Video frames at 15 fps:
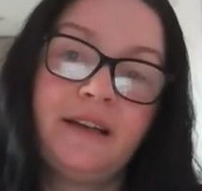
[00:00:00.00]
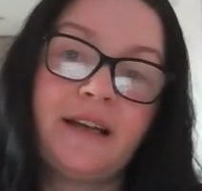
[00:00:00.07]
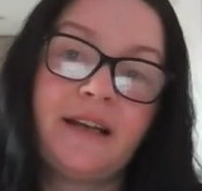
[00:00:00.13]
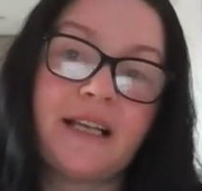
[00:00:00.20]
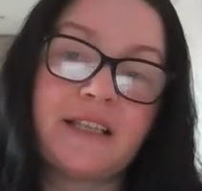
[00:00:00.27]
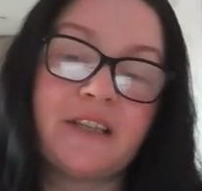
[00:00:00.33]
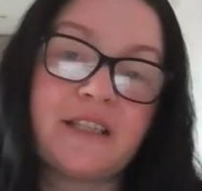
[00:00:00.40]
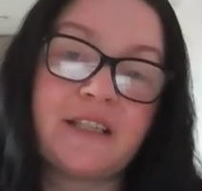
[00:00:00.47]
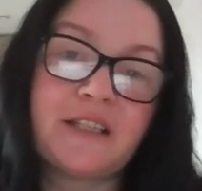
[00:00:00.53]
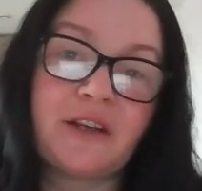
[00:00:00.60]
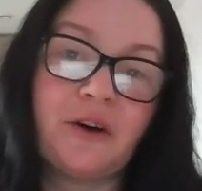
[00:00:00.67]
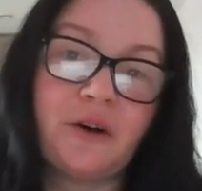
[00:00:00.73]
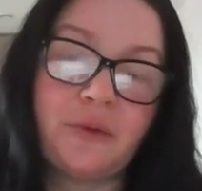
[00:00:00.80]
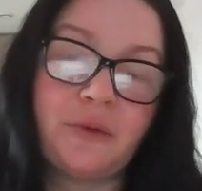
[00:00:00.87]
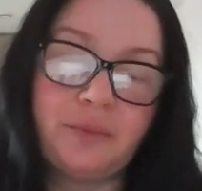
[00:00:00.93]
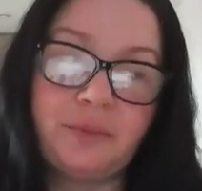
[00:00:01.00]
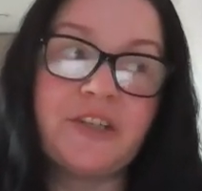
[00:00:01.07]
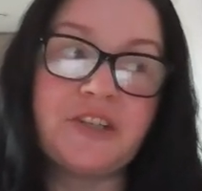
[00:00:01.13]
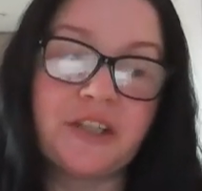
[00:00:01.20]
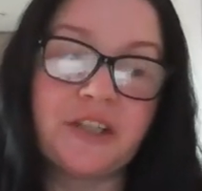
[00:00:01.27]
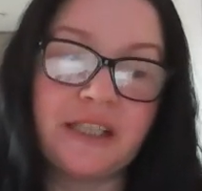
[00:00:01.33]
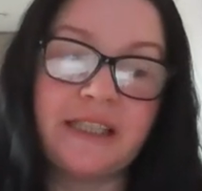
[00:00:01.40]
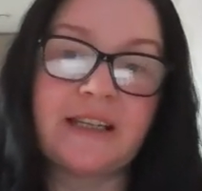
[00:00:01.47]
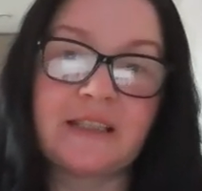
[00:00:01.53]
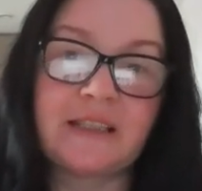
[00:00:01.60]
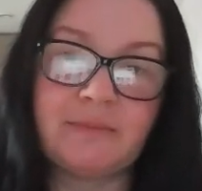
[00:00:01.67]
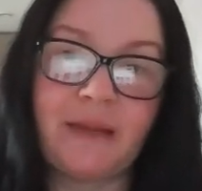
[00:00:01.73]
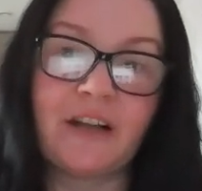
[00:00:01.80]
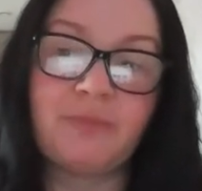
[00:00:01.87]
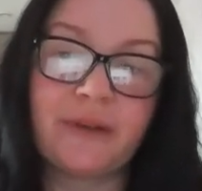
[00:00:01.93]
as we saw, Midjourney does
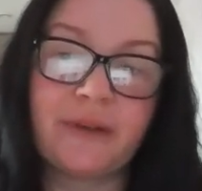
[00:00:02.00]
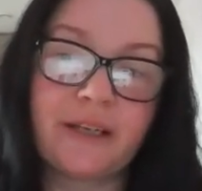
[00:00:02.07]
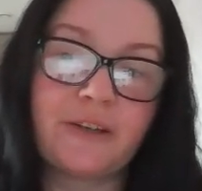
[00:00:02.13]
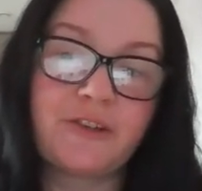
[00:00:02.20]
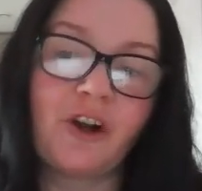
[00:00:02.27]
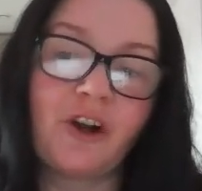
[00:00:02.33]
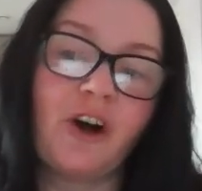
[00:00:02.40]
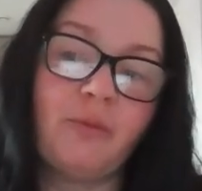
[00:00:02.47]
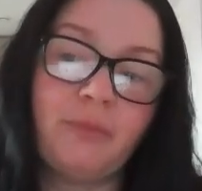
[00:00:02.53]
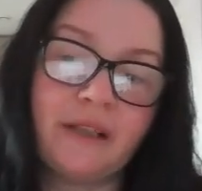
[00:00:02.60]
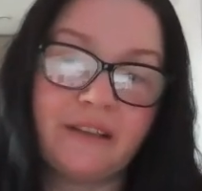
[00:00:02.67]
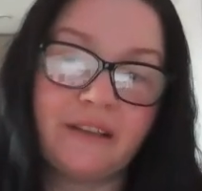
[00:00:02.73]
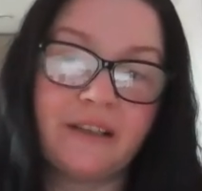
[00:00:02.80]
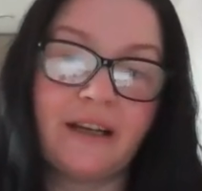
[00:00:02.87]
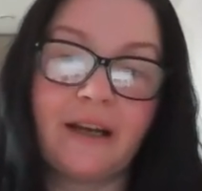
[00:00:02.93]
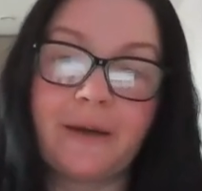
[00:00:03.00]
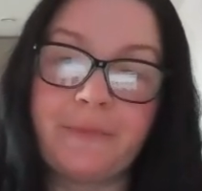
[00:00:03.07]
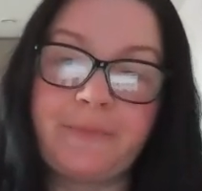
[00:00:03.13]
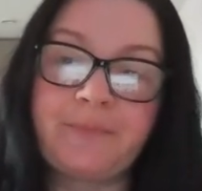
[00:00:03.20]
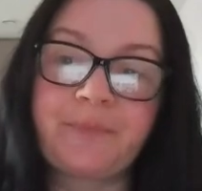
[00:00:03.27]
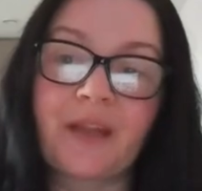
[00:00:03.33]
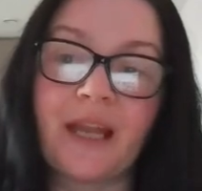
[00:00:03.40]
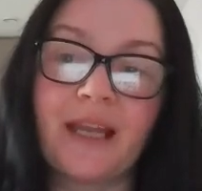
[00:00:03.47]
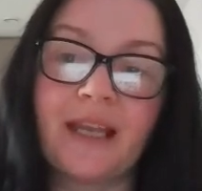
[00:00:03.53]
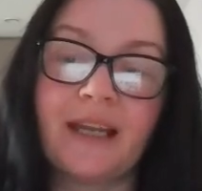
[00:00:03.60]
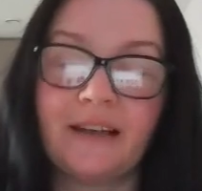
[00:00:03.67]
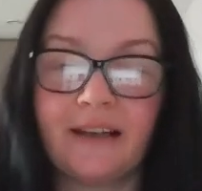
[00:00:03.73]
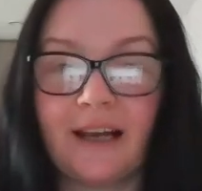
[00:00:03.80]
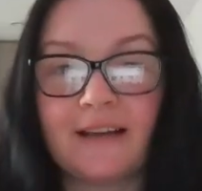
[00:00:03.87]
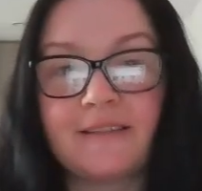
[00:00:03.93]
much better job. But
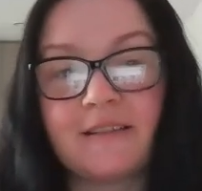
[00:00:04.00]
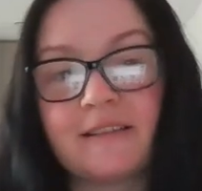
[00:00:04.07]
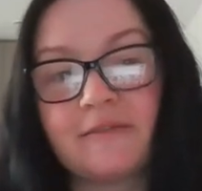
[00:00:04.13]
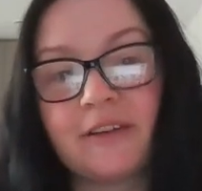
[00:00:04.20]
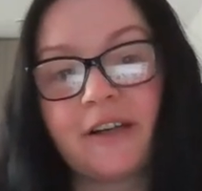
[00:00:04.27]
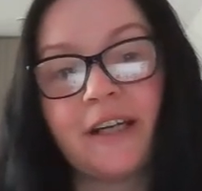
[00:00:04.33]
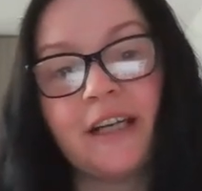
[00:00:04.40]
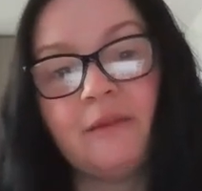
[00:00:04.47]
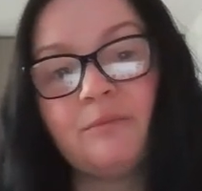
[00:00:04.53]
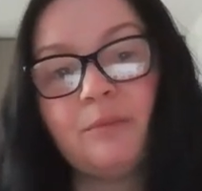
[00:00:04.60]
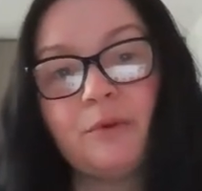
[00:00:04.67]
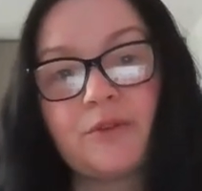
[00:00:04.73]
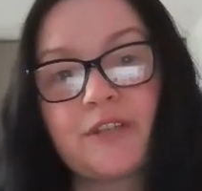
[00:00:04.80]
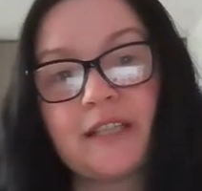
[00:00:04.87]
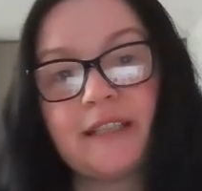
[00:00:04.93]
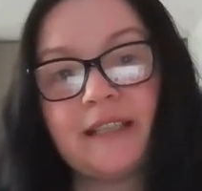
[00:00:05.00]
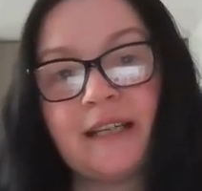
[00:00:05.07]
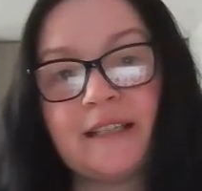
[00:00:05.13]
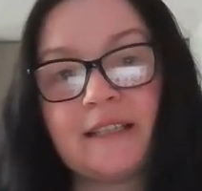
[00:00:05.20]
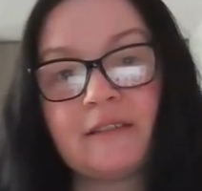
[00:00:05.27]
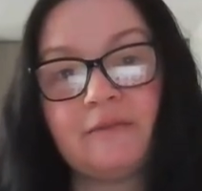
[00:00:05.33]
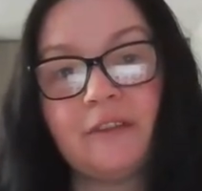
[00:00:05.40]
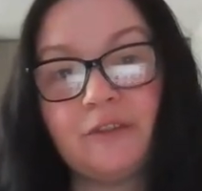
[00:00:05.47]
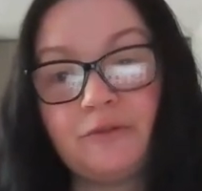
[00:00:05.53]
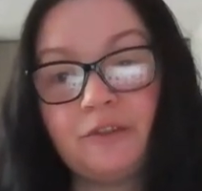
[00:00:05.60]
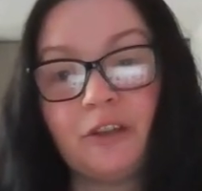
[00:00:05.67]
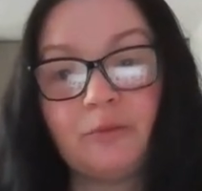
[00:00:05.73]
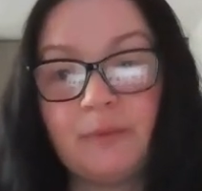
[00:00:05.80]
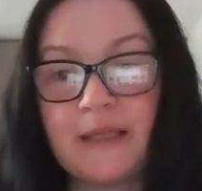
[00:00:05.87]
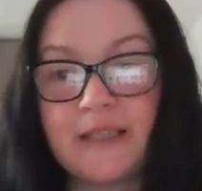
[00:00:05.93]
again, guys, it's very important that we do
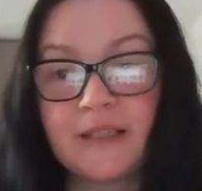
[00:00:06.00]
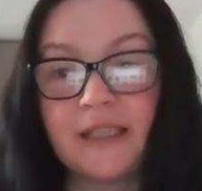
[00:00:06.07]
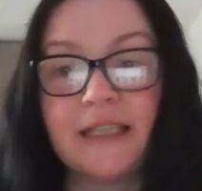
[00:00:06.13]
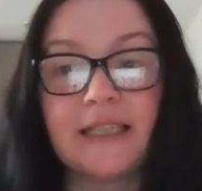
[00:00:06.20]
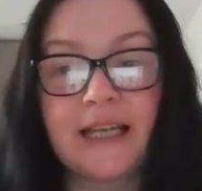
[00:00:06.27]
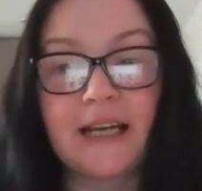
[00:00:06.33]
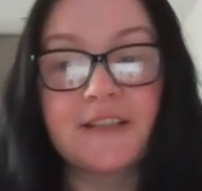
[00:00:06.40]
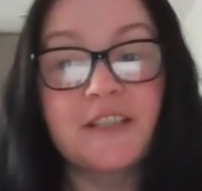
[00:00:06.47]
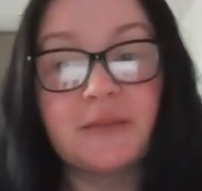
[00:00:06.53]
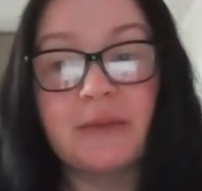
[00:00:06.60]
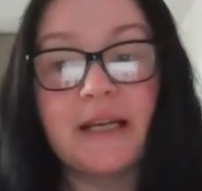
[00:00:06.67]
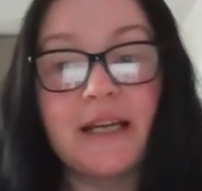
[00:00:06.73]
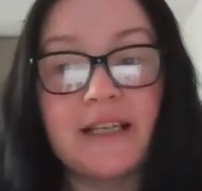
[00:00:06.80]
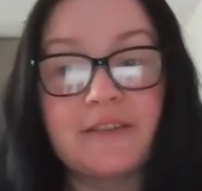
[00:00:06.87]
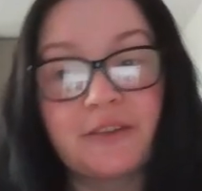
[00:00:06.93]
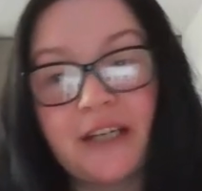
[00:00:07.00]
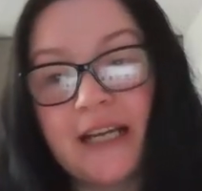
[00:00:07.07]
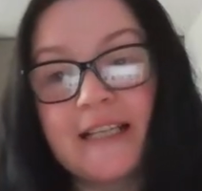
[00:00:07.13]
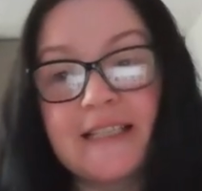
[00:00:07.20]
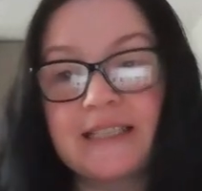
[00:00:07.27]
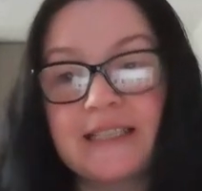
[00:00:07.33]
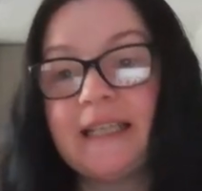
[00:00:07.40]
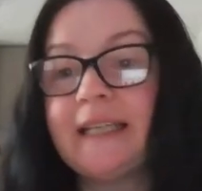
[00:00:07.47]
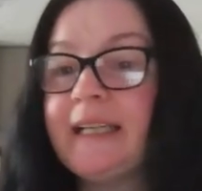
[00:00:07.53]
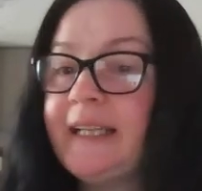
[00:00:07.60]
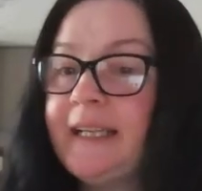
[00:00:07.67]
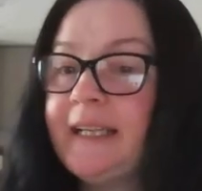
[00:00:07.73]
not mislead customers on Etsy.